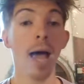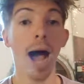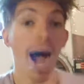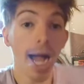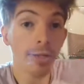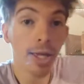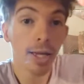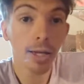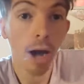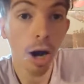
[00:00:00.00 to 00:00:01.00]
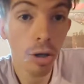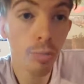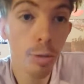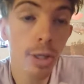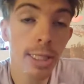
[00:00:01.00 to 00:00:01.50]
I think our
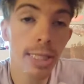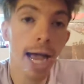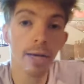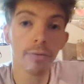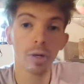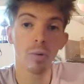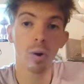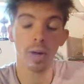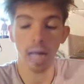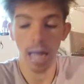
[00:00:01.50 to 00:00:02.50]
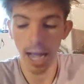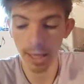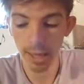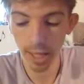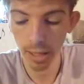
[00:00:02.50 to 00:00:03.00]
community is actively growing. I
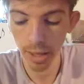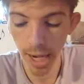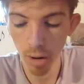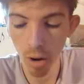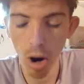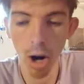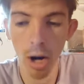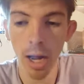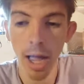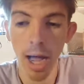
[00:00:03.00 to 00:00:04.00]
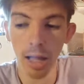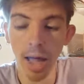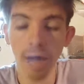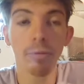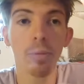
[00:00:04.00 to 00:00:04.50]
think there are a lot
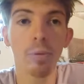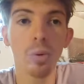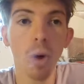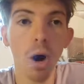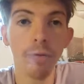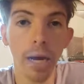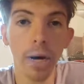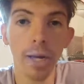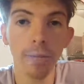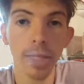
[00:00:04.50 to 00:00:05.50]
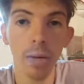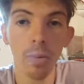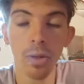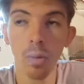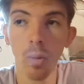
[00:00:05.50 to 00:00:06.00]
of people who are very upset with
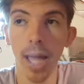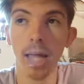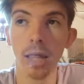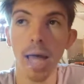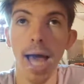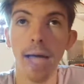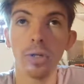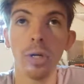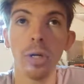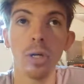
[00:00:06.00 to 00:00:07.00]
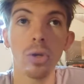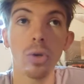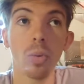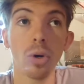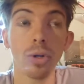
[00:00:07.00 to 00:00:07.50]
the way that the
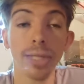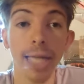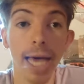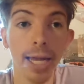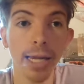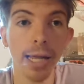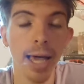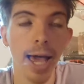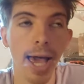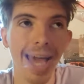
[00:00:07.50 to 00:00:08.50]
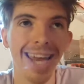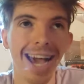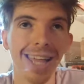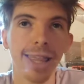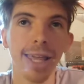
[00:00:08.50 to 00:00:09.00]
world is headed. And I
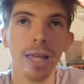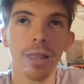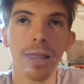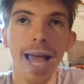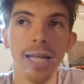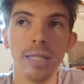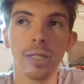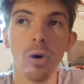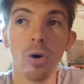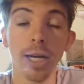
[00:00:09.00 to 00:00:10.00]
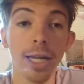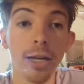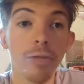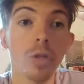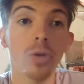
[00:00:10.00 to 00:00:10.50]
think that on an
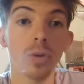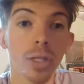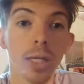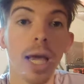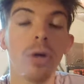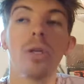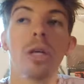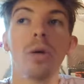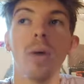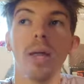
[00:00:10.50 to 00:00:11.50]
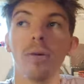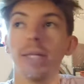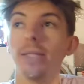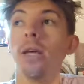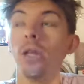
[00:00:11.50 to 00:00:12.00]
individual scale, you know, whether
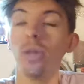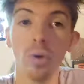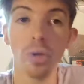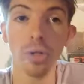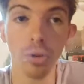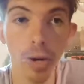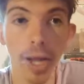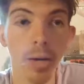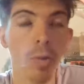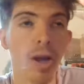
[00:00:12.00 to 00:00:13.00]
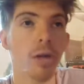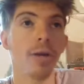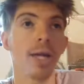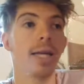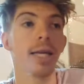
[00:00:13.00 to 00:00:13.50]
it's the Ukraine, whether
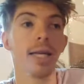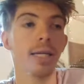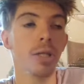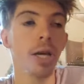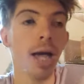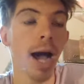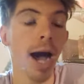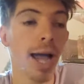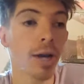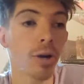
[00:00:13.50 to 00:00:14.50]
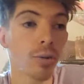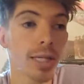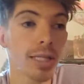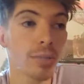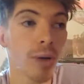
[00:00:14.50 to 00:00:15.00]
it is uh,
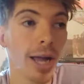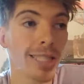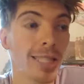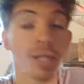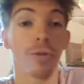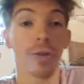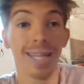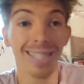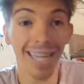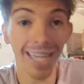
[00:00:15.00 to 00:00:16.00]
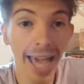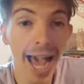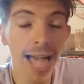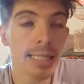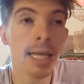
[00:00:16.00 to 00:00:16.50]
increased prices for things like
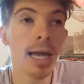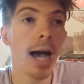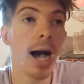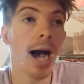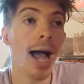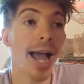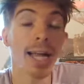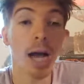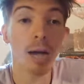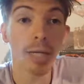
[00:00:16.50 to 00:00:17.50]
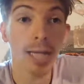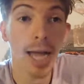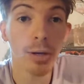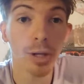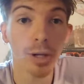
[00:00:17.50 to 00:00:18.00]
gas, uh, economic
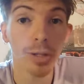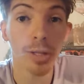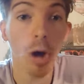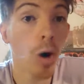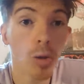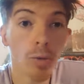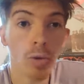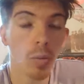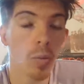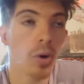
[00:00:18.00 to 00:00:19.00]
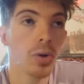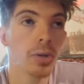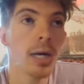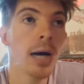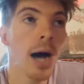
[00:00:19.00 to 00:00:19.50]
downturns all over the world,
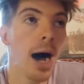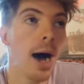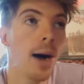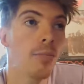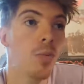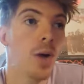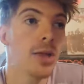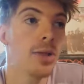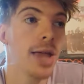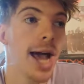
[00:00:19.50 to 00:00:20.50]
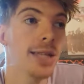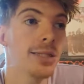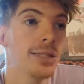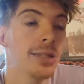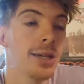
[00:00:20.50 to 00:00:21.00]
um, whether
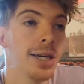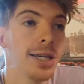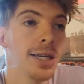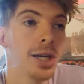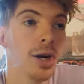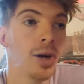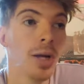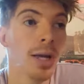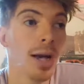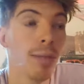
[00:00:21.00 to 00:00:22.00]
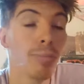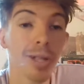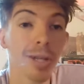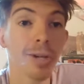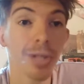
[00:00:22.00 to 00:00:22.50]
that's, uh, you know, uh,
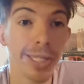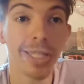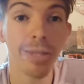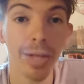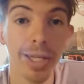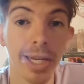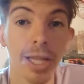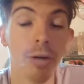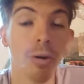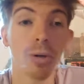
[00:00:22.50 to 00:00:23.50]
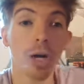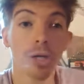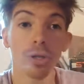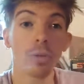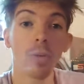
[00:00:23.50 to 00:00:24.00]
political instability in their own
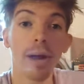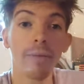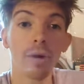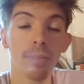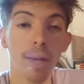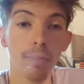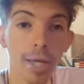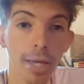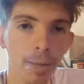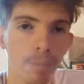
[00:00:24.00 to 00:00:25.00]
country, whatever it may be,